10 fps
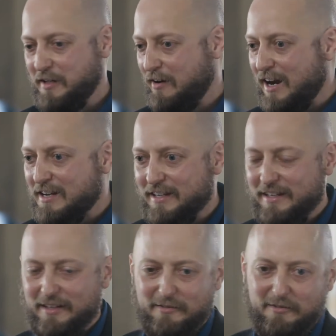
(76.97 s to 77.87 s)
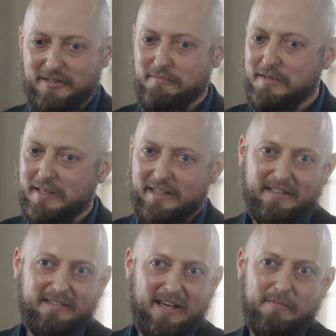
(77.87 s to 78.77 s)
their ideas or something
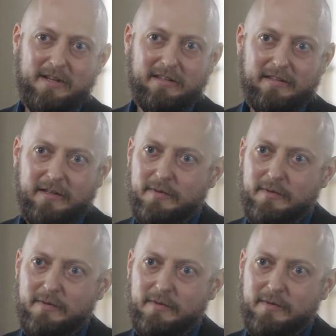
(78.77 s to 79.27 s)
that's happening in the